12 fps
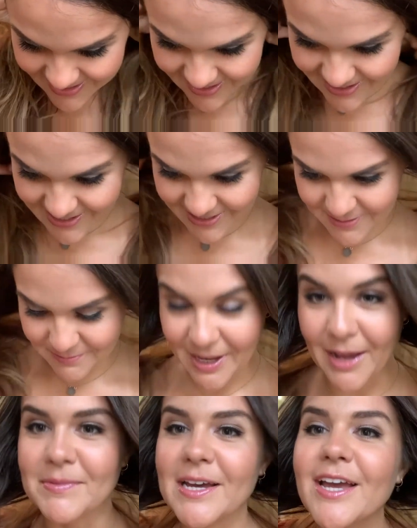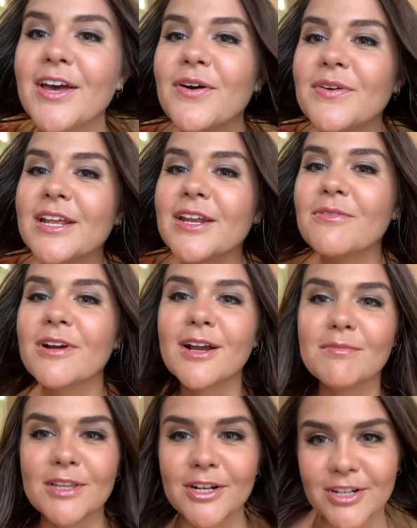I'm not going anywhere.
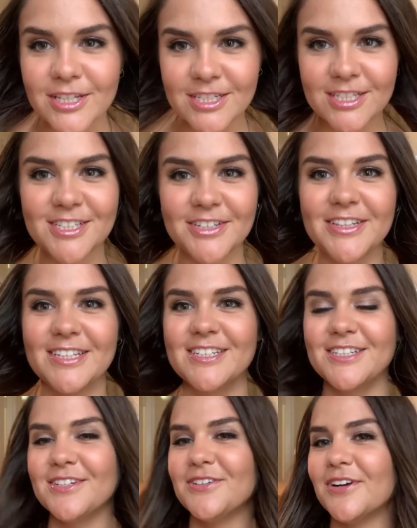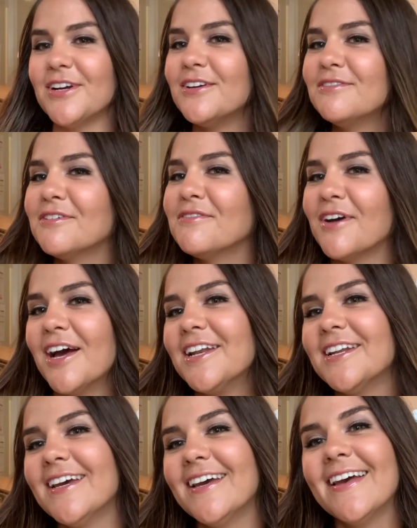I'm literally just doing this tutorial for fun.